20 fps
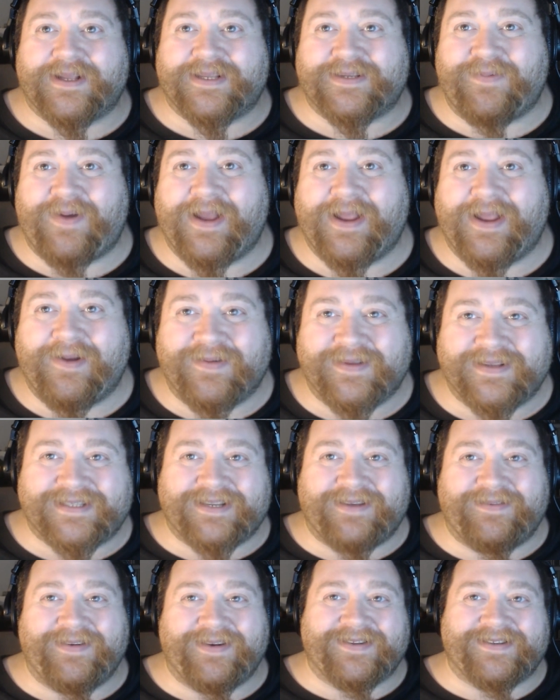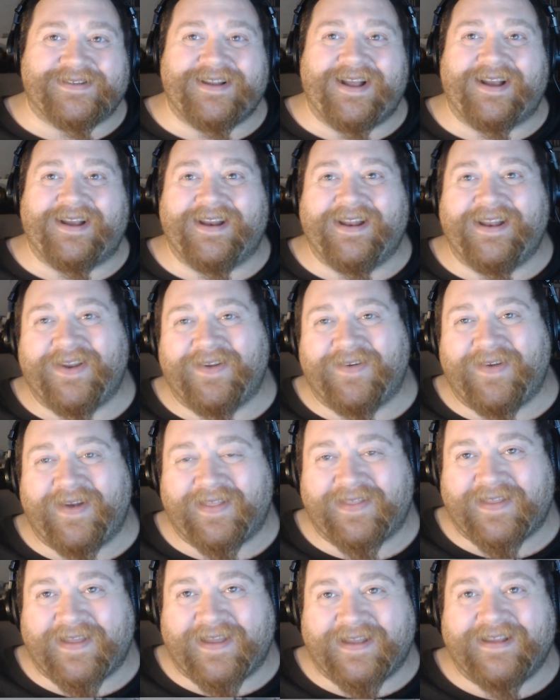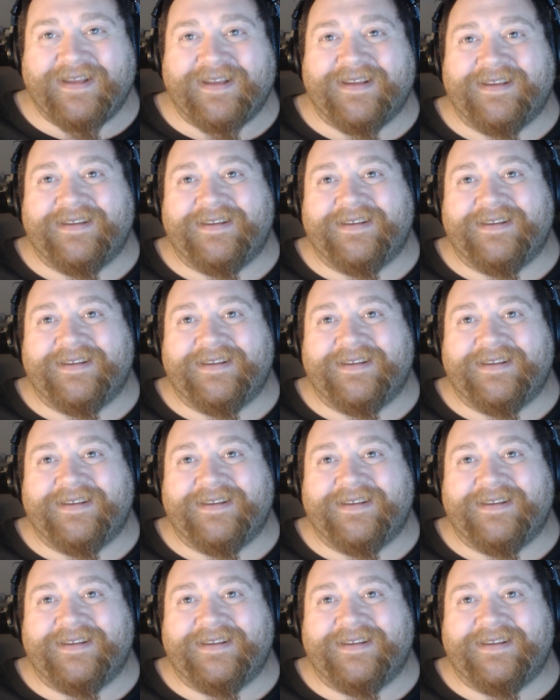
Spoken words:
books, why go with someone who's not going to do anything?